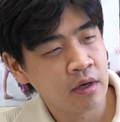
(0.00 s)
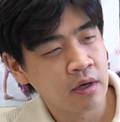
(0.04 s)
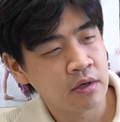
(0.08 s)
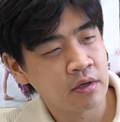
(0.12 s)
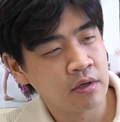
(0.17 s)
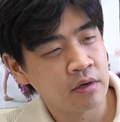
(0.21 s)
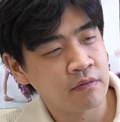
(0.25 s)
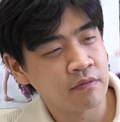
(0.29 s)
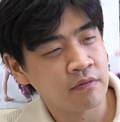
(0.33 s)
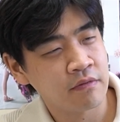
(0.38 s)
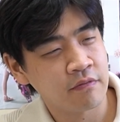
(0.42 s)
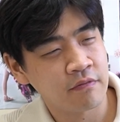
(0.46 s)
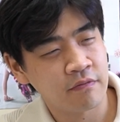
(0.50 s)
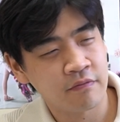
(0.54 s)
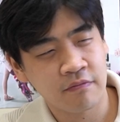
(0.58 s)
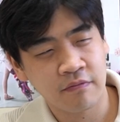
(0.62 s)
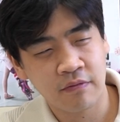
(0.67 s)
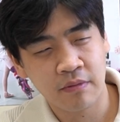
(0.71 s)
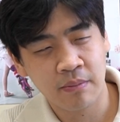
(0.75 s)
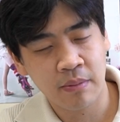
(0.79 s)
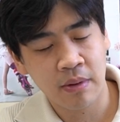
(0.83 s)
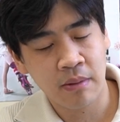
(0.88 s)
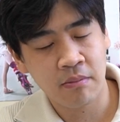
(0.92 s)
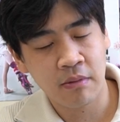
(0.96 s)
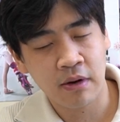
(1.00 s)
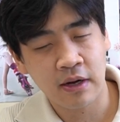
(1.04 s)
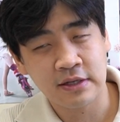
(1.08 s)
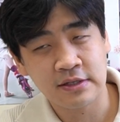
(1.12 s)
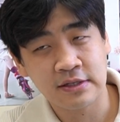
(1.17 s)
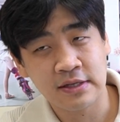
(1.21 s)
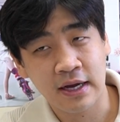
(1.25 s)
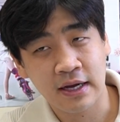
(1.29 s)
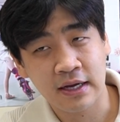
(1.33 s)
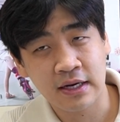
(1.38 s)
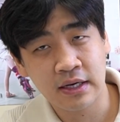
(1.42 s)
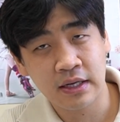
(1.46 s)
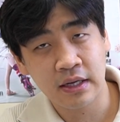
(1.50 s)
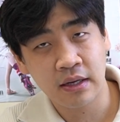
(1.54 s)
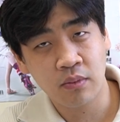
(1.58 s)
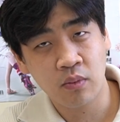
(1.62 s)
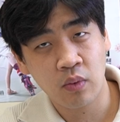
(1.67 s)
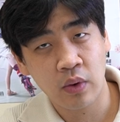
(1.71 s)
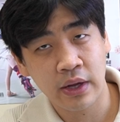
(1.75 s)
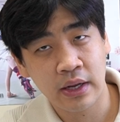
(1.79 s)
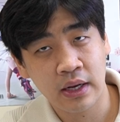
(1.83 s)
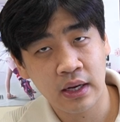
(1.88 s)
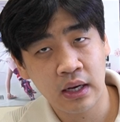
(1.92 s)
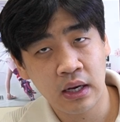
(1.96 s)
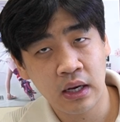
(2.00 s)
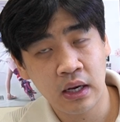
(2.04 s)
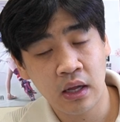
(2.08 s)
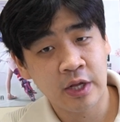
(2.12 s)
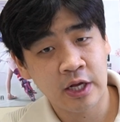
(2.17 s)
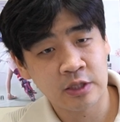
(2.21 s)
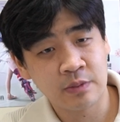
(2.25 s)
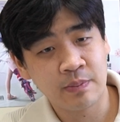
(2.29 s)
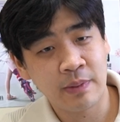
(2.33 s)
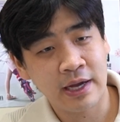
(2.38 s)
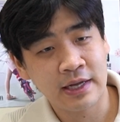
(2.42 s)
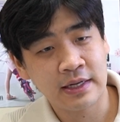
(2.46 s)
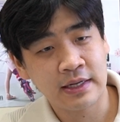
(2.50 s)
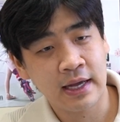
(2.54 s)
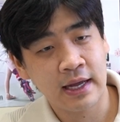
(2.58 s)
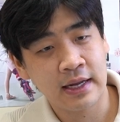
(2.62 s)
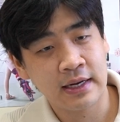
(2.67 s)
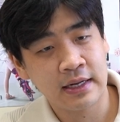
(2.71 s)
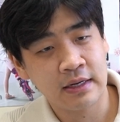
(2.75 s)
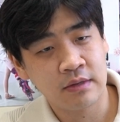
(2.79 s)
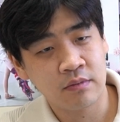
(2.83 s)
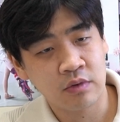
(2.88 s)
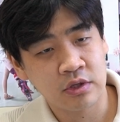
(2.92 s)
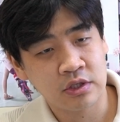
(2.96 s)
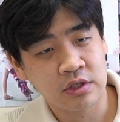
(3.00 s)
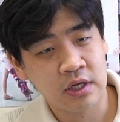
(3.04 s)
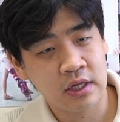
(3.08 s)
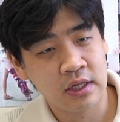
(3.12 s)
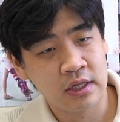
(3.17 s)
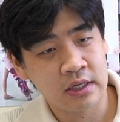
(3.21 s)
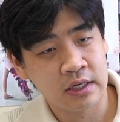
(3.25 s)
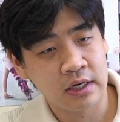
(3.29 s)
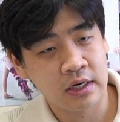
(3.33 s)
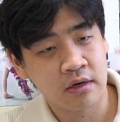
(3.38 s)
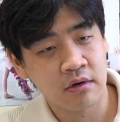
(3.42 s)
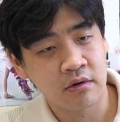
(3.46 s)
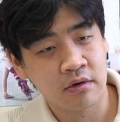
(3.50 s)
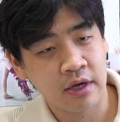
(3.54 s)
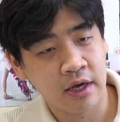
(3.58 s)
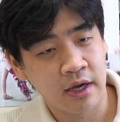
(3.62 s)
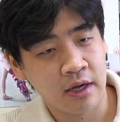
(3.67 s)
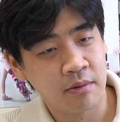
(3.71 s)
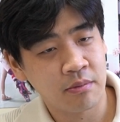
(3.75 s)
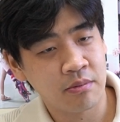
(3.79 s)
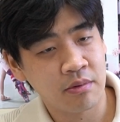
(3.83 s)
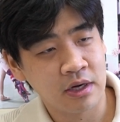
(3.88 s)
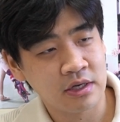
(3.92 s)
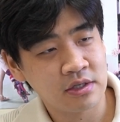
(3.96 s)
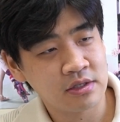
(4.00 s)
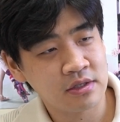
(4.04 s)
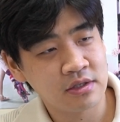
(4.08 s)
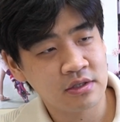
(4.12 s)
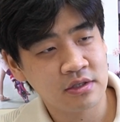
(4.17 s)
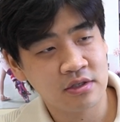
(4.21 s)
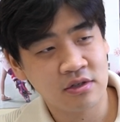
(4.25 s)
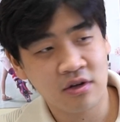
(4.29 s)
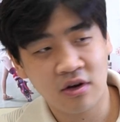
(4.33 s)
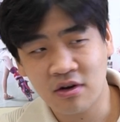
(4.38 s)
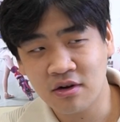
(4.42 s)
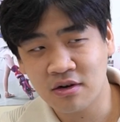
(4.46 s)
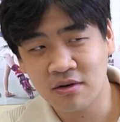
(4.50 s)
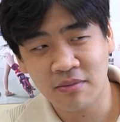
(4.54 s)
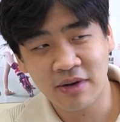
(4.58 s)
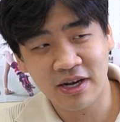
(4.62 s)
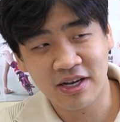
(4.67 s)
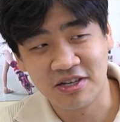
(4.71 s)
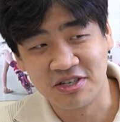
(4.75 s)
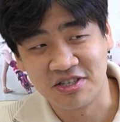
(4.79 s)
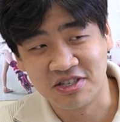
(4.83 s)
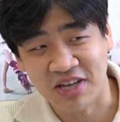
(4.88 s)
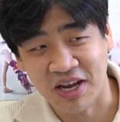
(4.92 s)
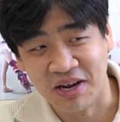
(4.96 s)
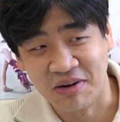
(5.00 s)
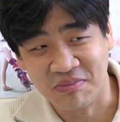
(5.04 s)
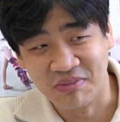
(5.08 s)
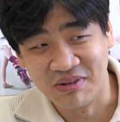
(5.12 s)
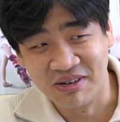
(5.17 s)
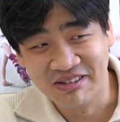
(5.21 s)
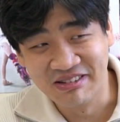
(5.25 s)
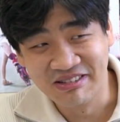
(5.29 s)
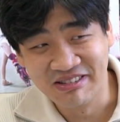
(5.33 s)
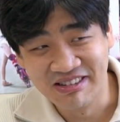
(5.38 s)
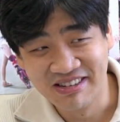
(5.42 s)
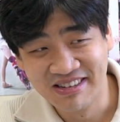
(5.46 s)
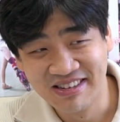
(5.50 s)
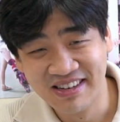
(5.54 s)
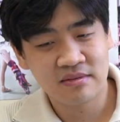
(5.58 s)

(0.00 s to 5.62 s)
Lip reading: Don't remember exactly when. As by then it was clear, okay, the president is not going to make a statement.